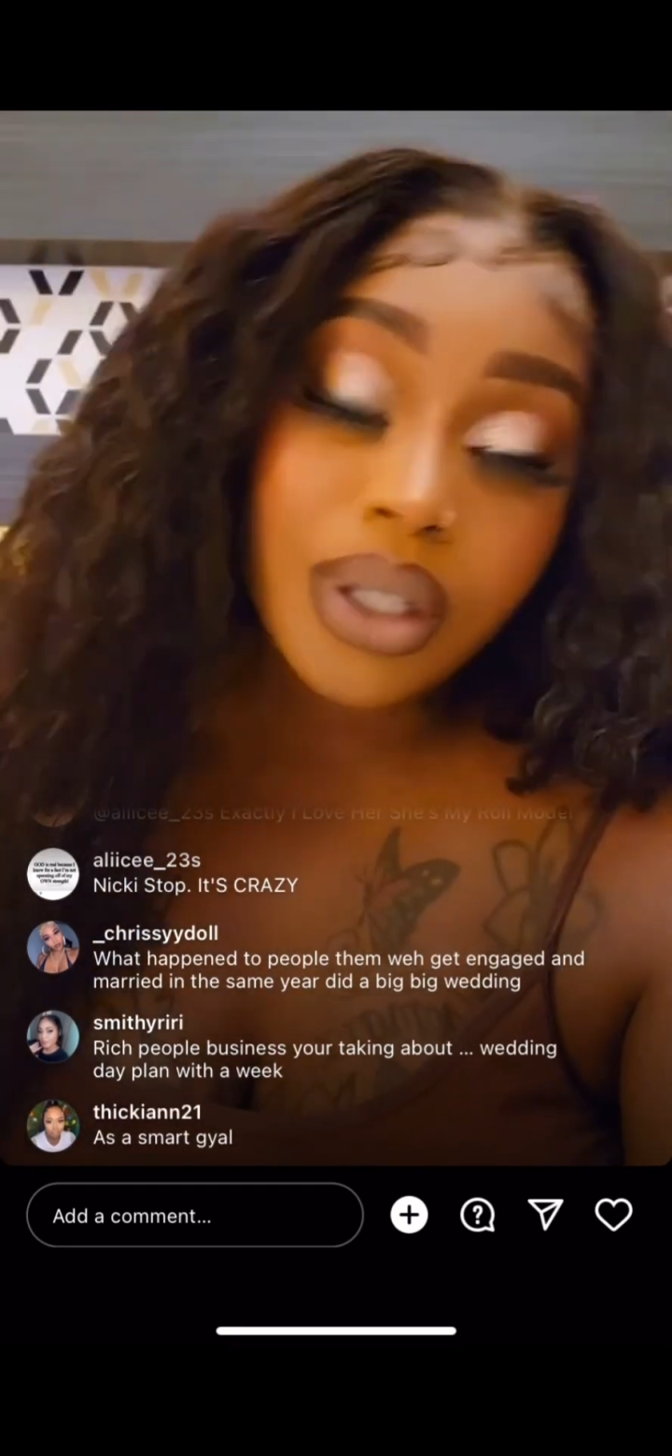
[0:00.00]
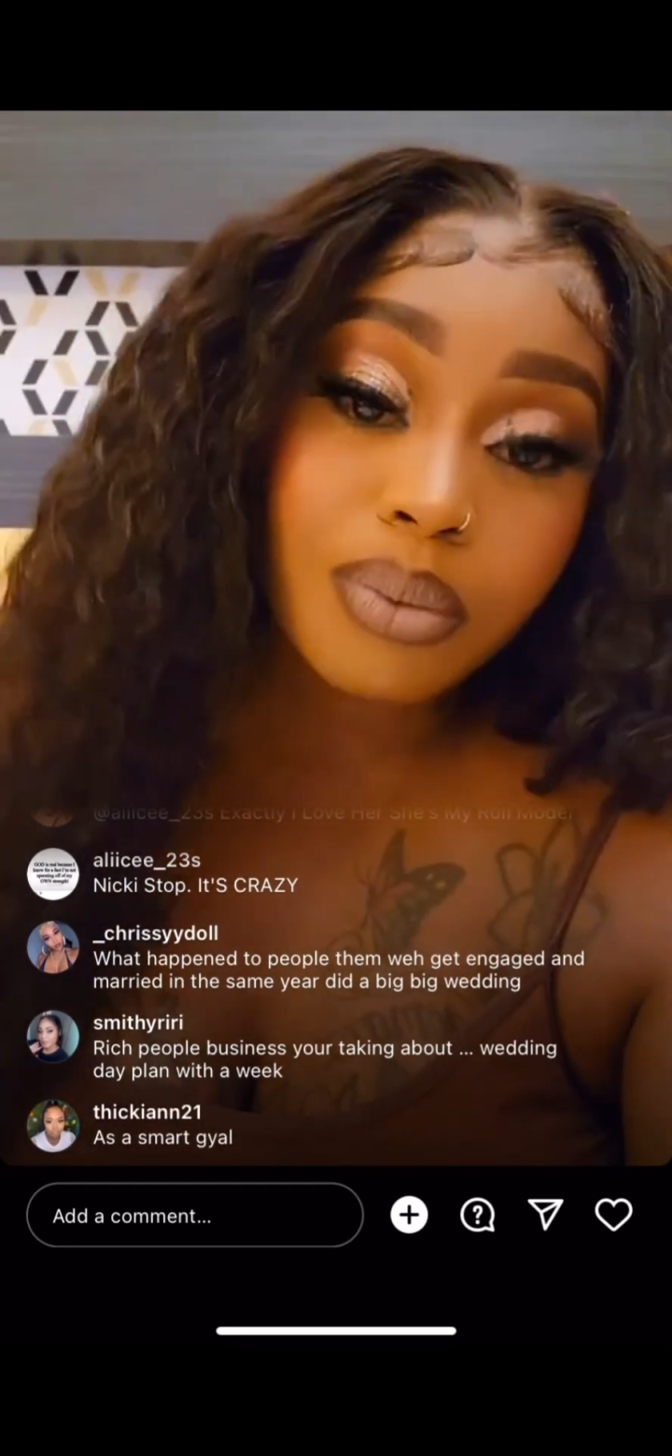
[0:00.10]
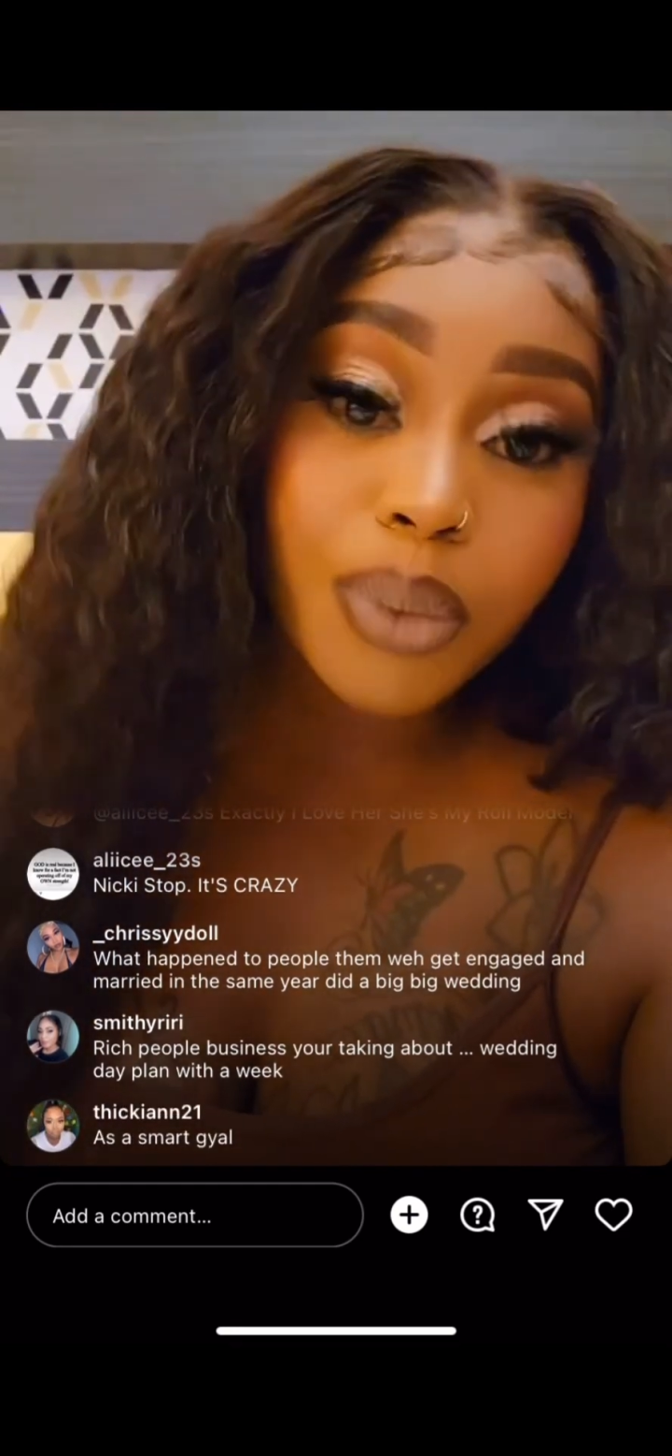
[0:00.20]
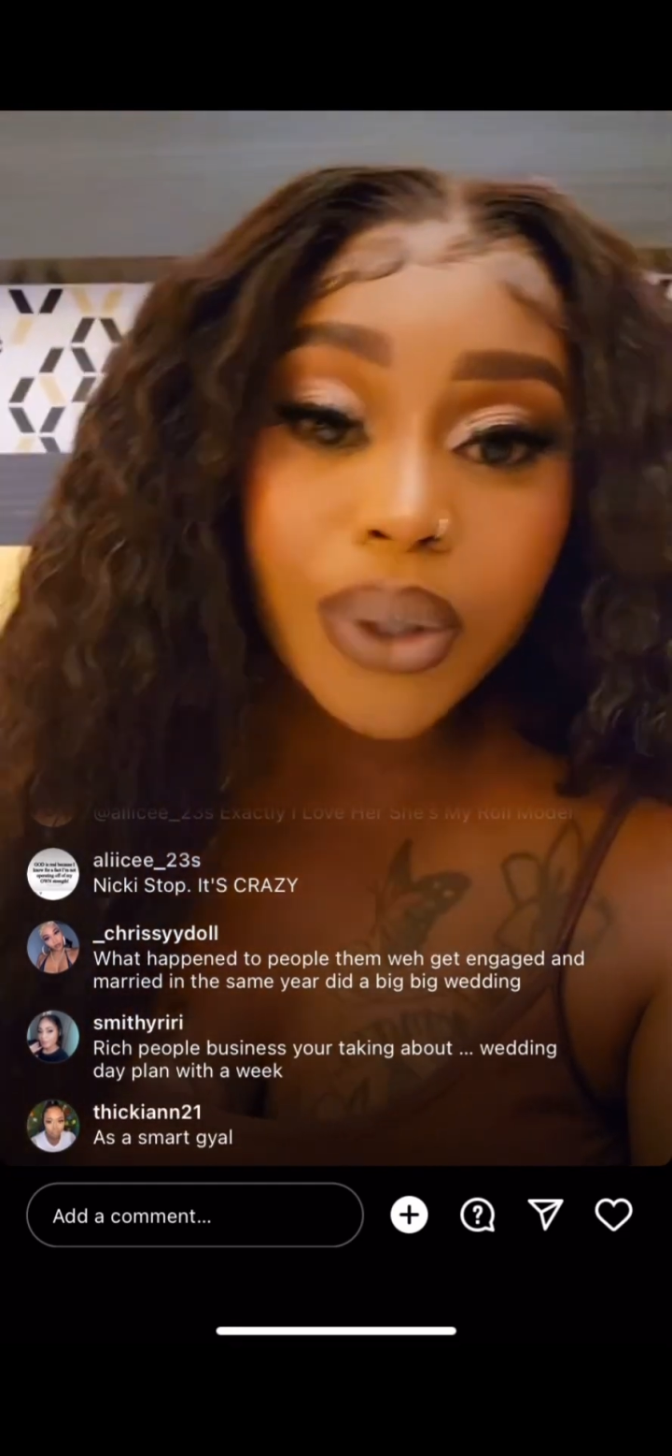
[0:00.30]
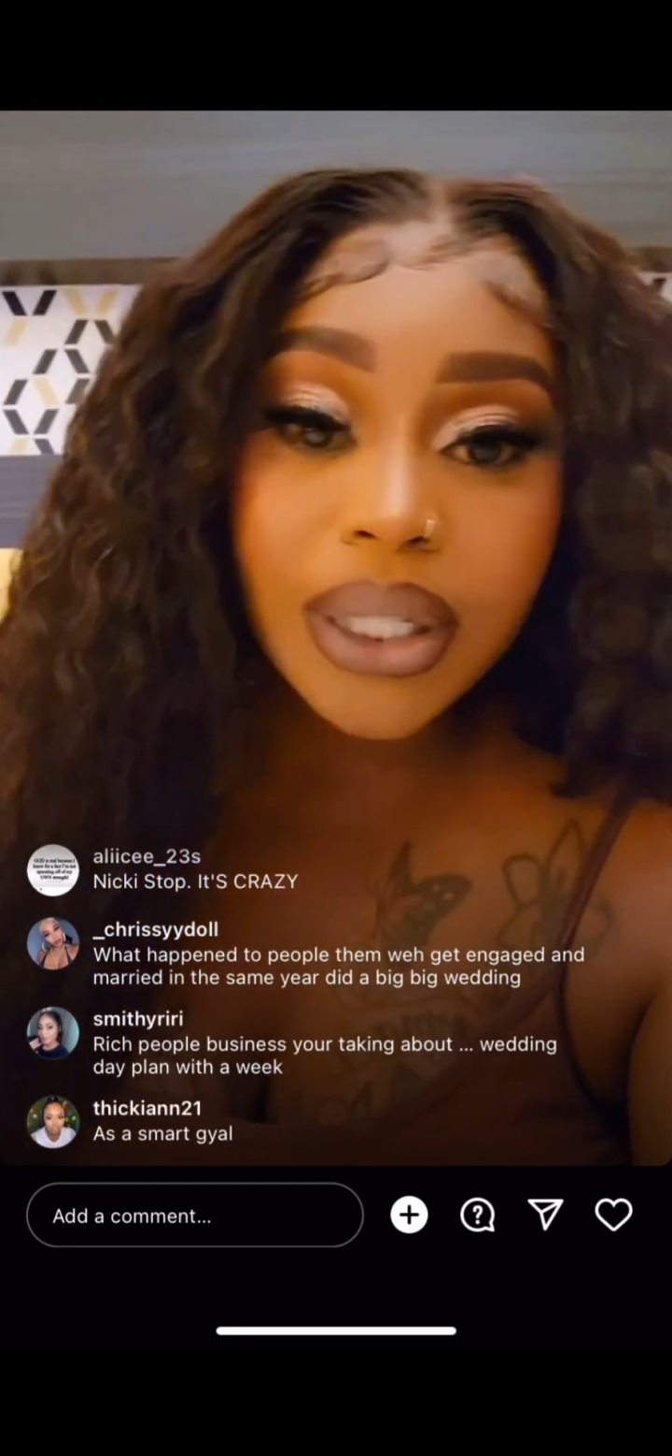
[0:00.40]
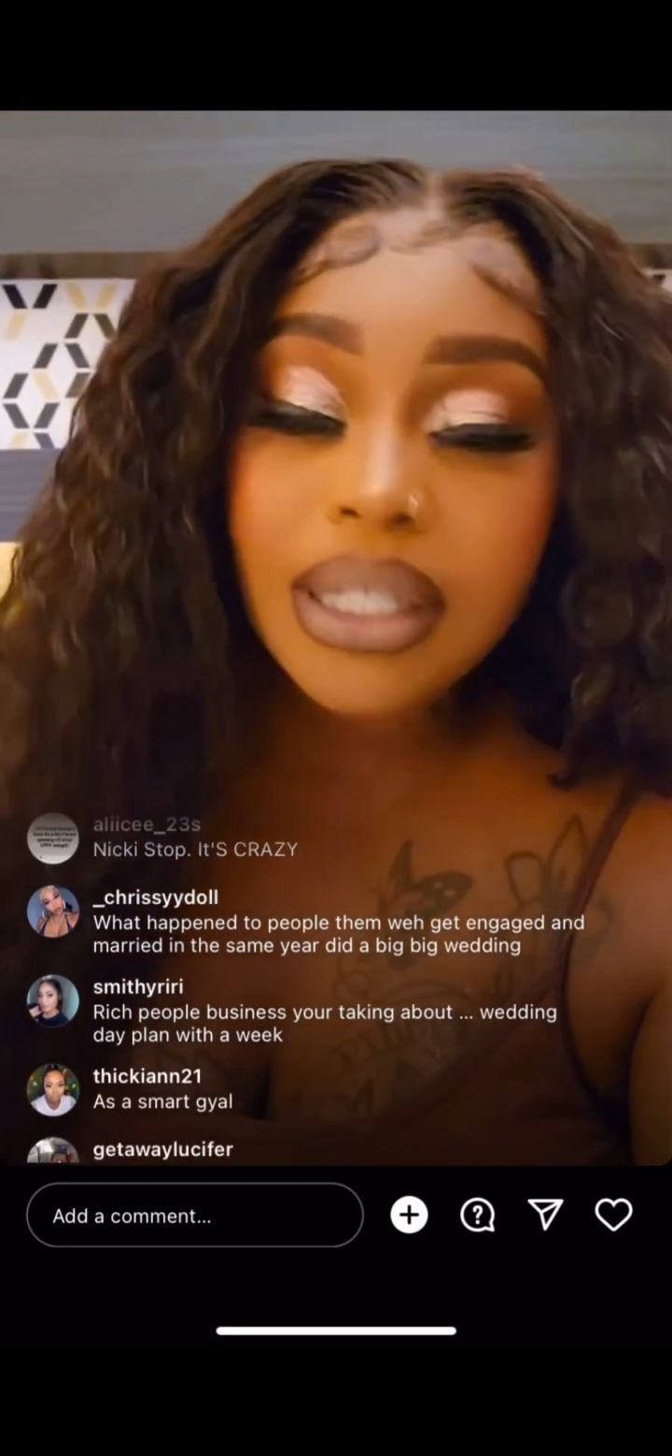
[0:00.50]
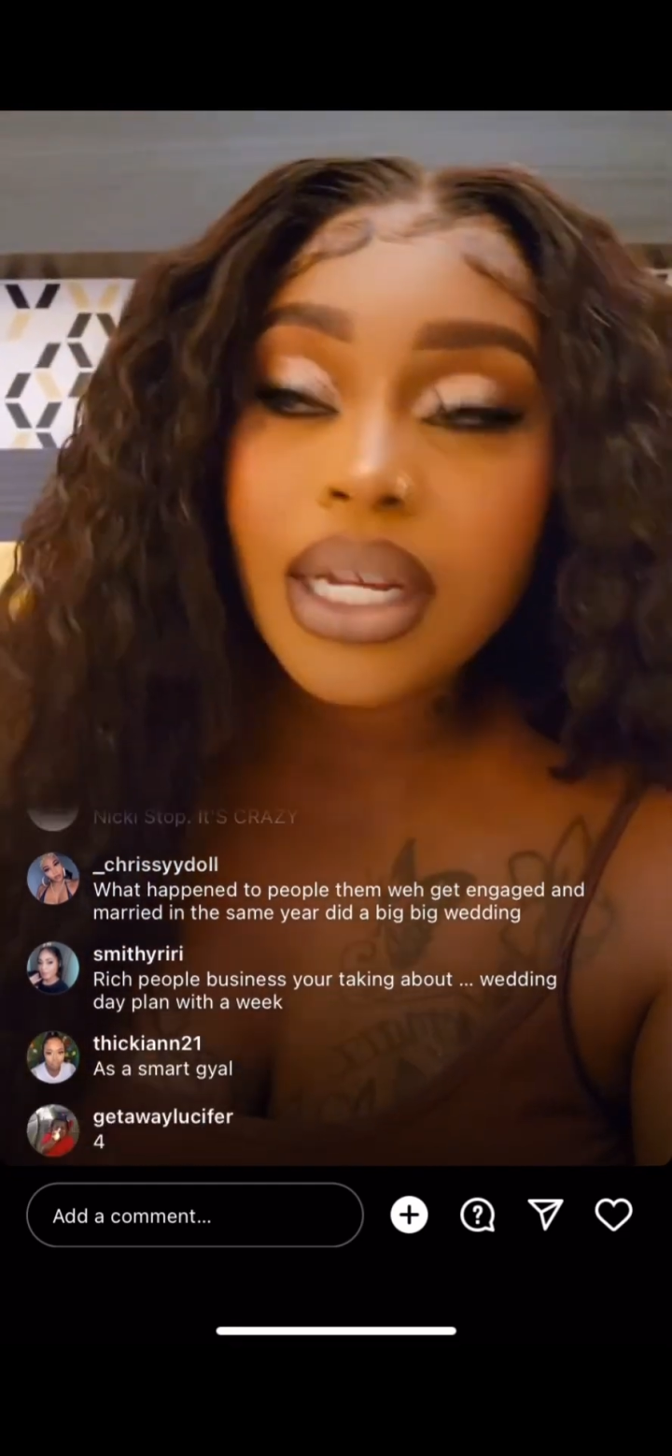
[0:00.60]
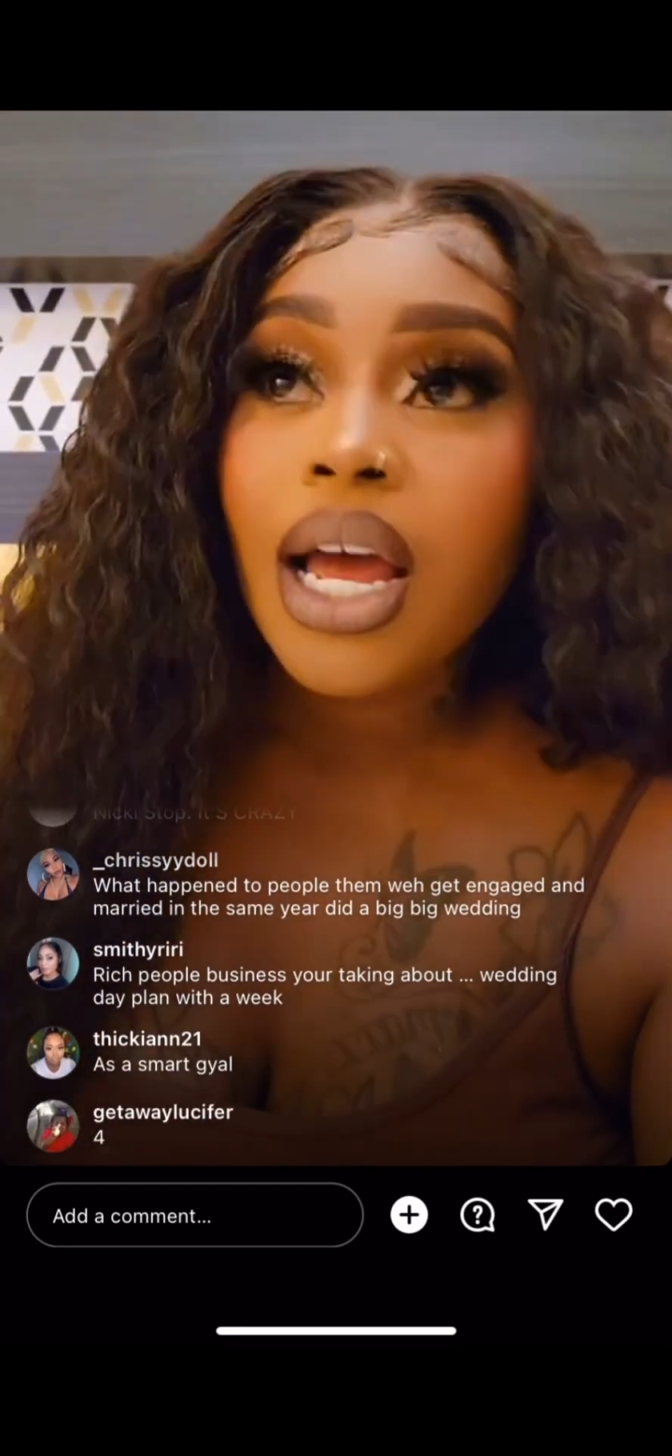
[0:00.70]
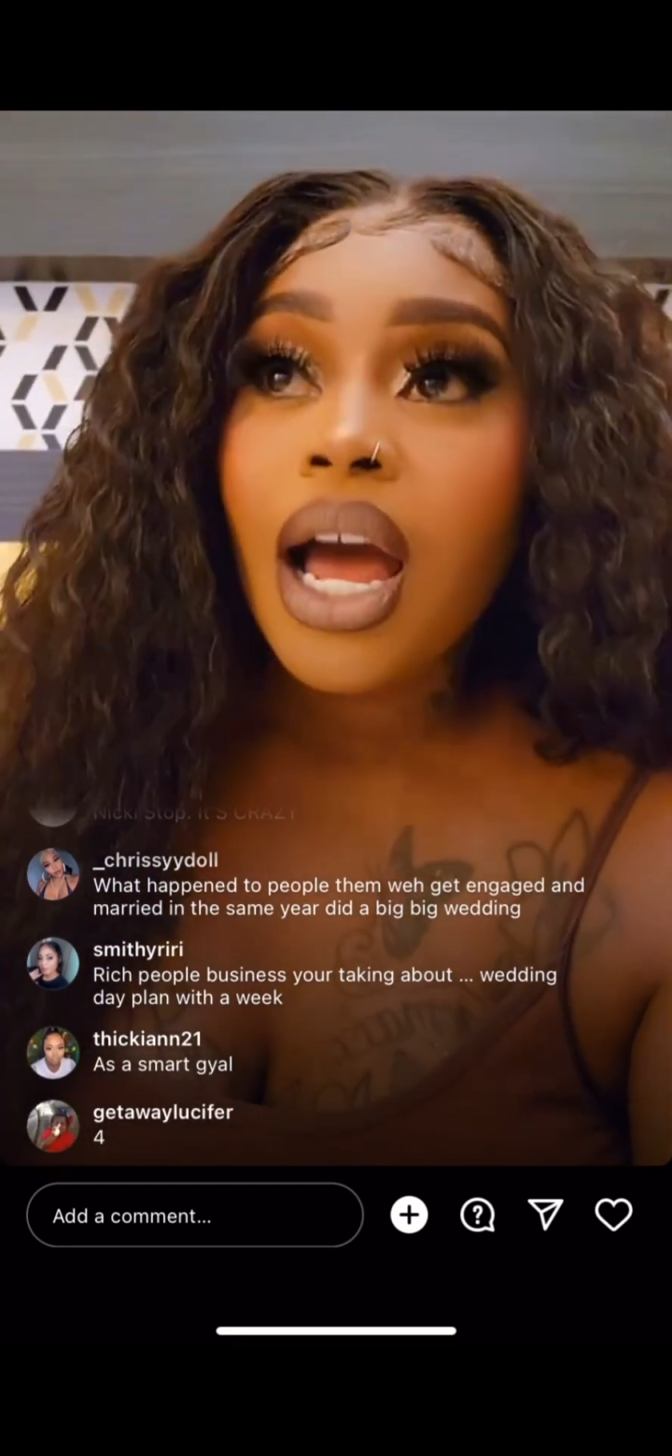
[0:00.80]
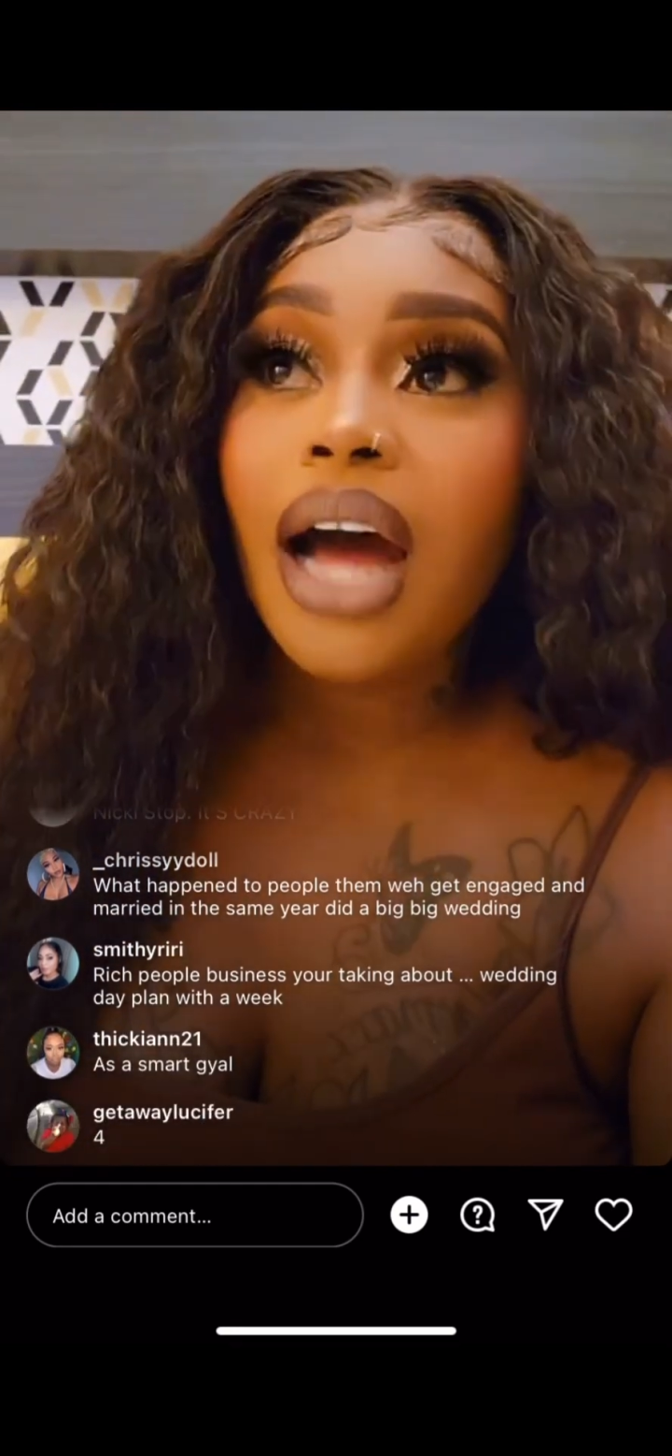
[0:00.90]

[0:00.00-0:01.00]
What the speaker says: was booked.